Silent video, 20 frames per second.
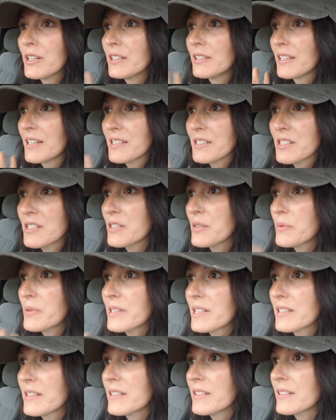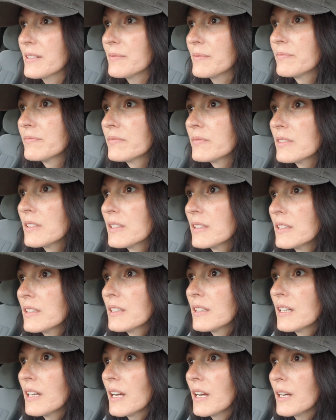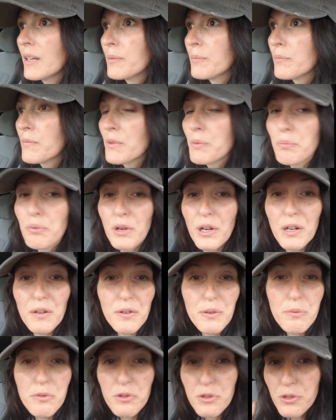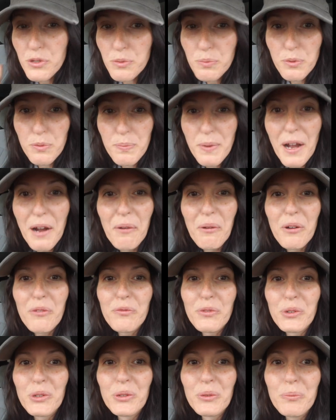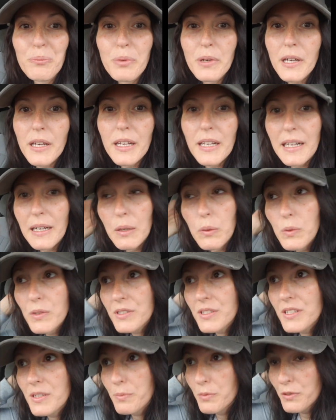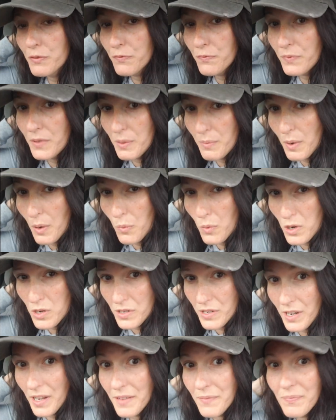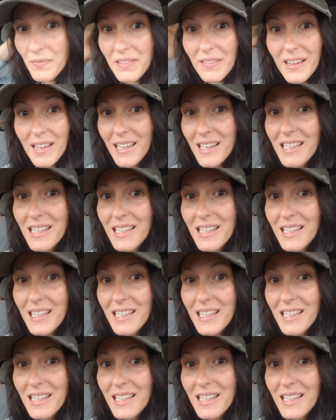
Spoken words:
Last night we had the The prayer room was super powerful, but I wasn't able to get my work done.